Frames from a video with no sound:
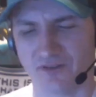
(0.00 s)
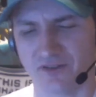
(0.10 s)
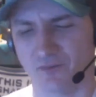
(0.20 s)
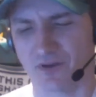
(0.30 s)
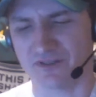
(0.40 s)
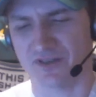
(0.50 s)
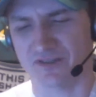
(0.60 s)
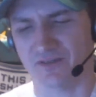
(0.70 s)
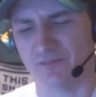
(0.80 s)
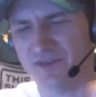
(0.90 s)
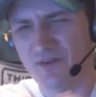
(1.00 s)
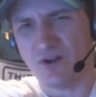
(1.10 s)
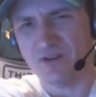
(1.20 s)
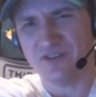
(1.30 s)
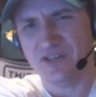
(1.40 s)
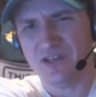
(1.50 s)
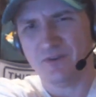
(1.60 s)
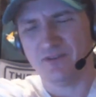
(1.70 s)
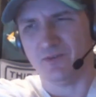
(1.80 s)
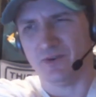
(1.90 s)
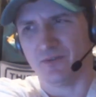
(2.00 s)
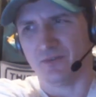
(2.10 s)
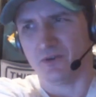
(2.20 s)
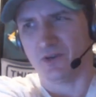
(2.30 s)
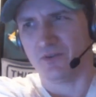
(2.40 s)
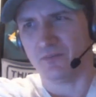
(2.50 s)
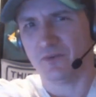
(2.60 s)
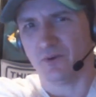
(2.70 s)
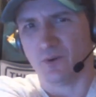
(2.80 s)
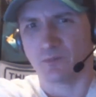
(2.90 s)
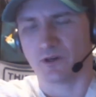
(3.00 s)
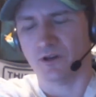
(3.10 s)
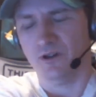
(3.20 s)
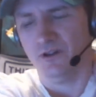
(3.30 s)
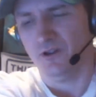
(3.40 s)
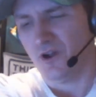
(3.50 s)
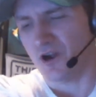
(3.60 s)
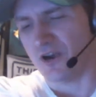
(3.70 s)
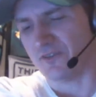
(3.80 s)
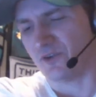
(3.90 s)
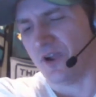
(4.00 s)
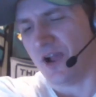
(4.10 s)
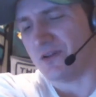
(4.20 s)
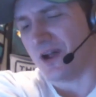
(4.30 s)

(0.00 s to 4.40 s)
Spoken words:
and watch that game. Did I watch that game? I don't know what I was doing. I was probably doing homework. All right, sorry. I